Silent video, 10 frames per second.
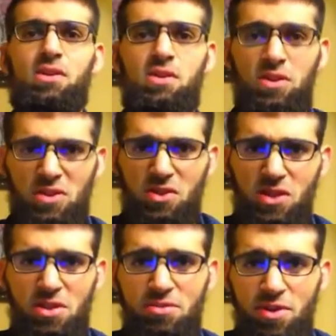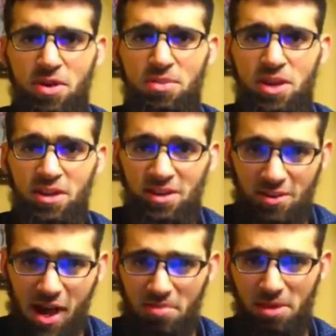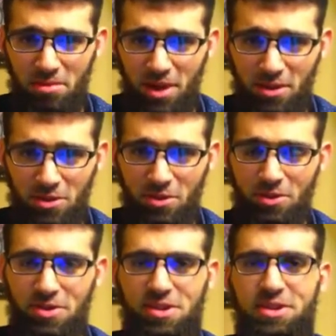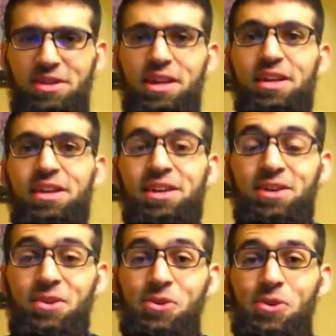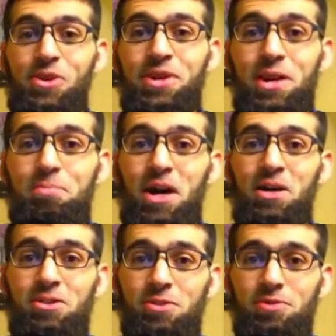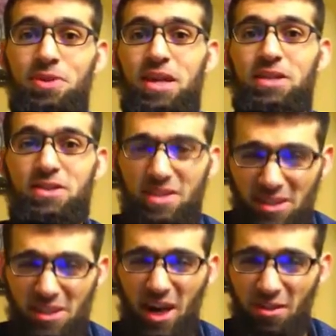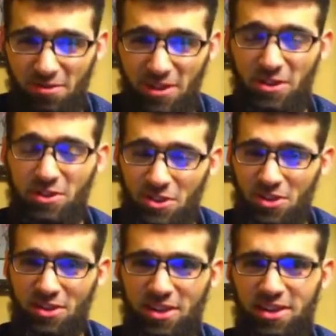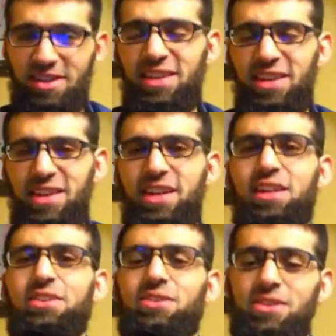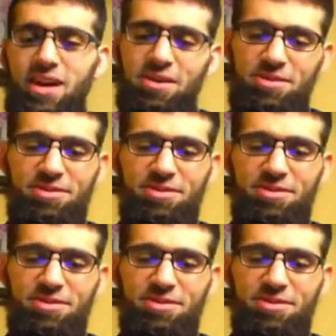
Sit in front of me, grab me by the shoulders, and say, you're about to face the toughest journey in your life.